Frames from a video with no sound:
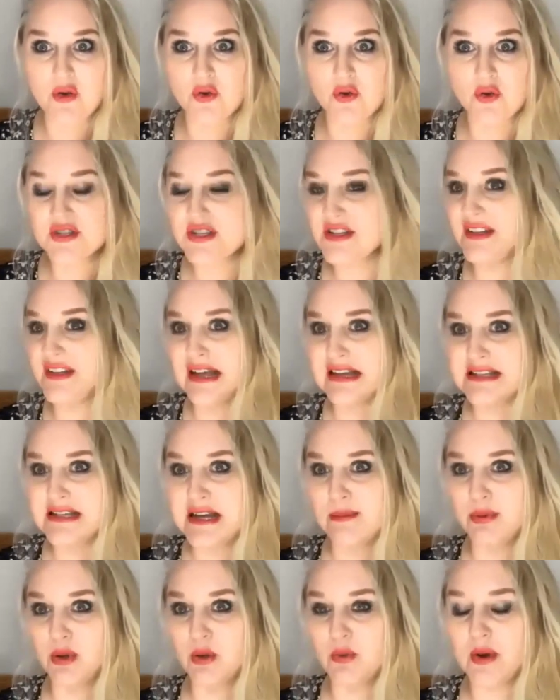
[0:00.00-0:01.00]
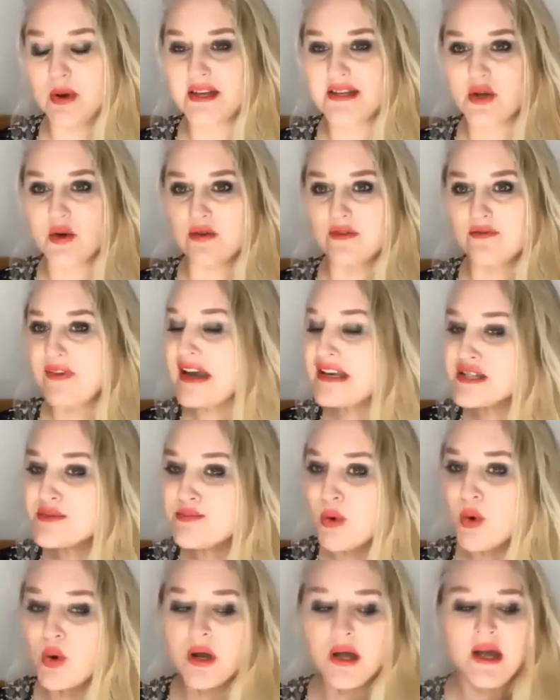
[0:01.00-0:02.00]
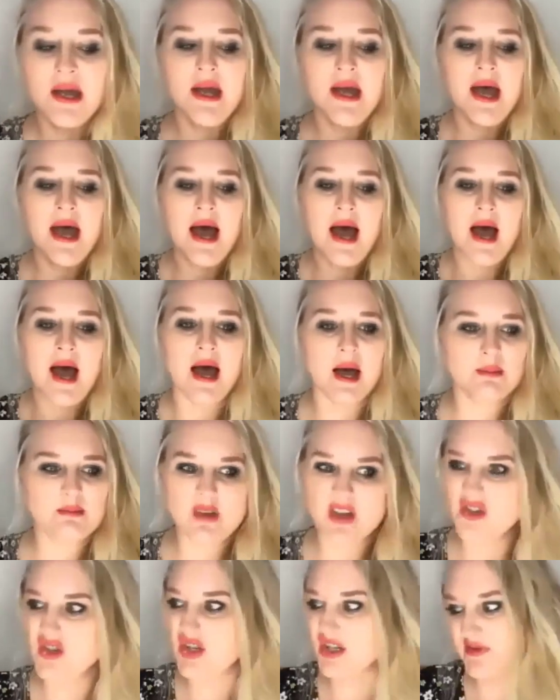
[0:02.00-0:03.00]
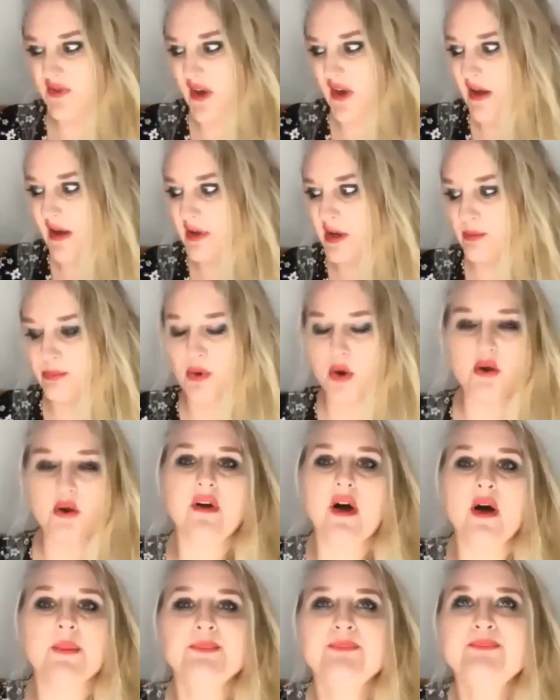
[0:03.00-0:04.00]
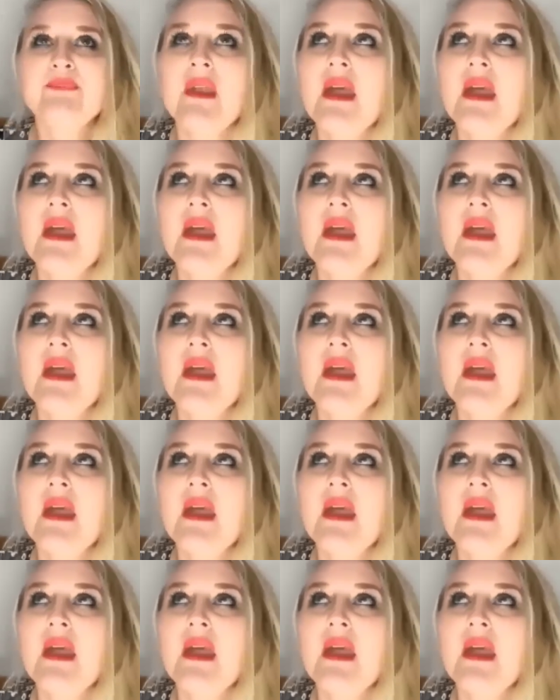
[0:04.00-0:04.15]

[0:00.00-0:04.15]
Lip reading: earned in the last couple of weeks on Facebook, just for having a profile.